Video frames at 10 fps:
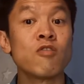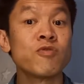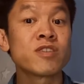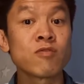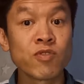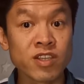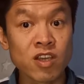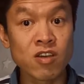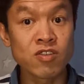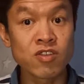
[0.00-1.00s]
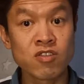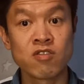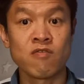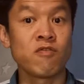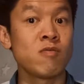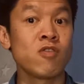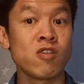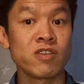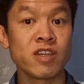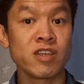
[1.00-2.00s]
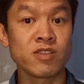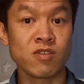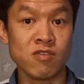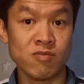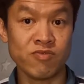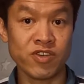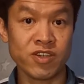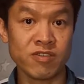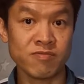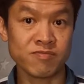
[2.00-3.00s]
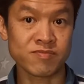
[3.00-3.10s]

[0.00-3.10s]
a recent return from holidays or break.